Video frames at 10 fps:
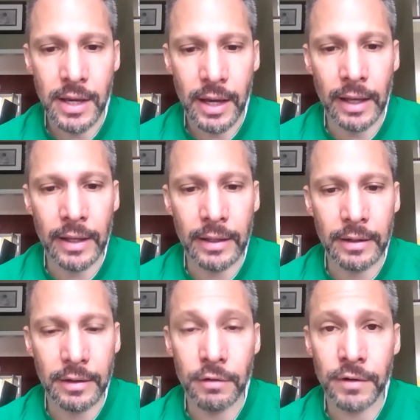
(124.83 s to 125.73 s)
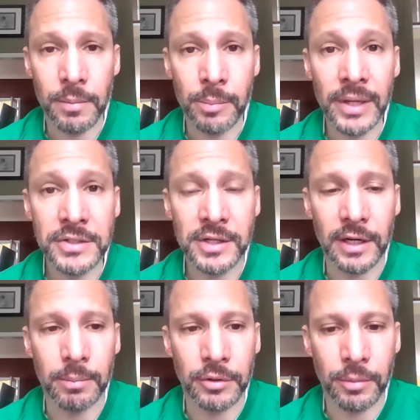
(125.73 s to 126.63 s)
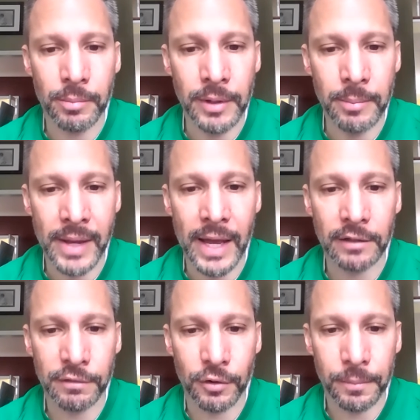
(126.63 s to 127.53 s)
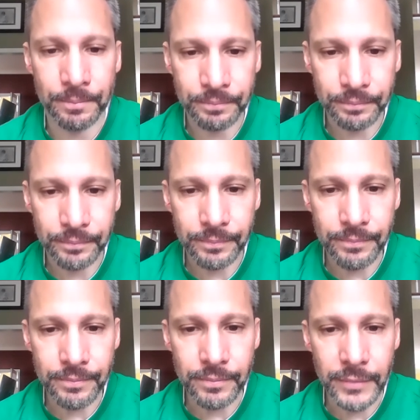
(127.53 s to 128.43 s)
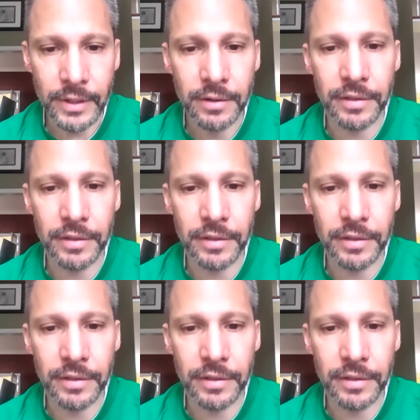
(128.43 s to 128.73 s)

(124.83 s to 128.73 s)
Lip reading: And they're very basic, but they're impactful.